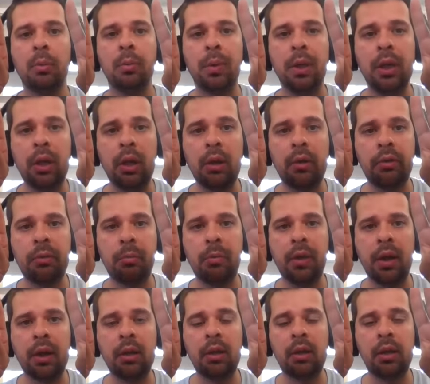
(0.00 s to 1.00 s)
relearn some
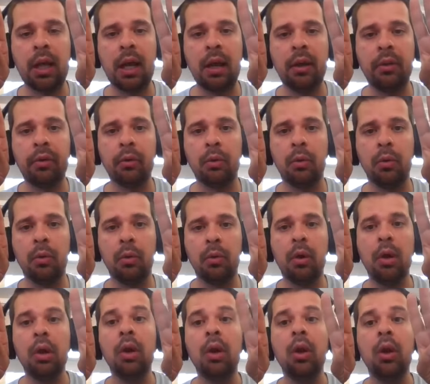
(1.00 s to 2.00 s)
of that in class
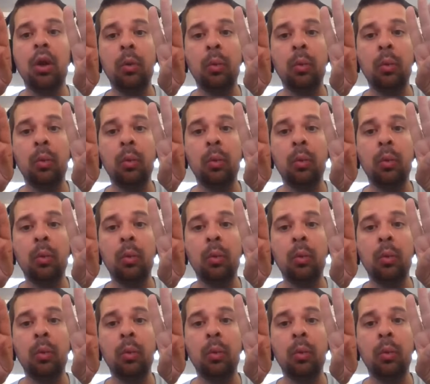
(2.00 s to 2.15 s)
or